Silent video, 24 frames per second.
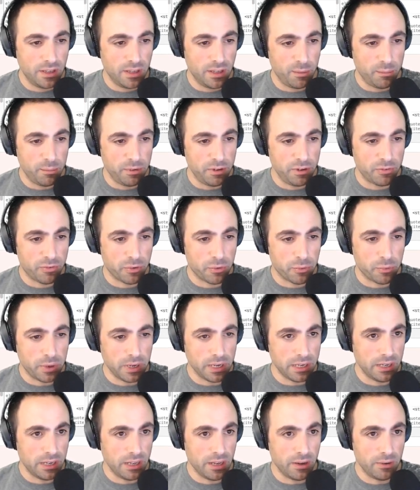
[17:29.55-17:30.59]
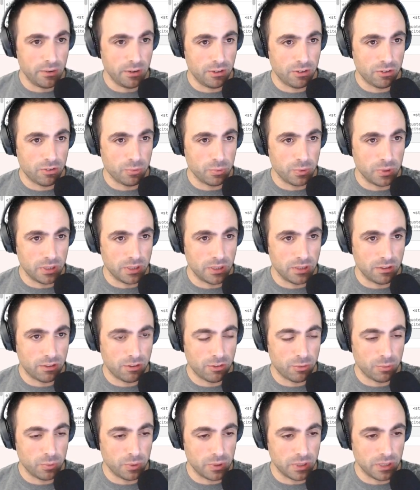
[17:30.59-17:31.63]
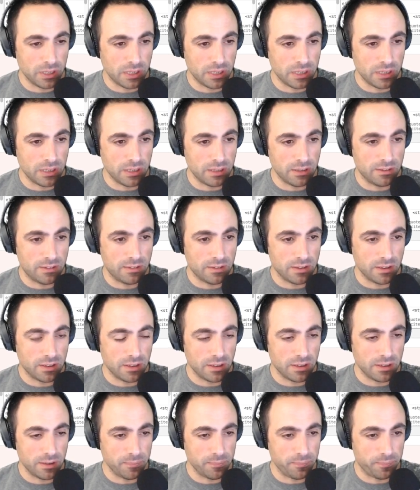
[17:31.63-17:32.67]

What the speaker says: I mean, for right now, I just wanna get it. Just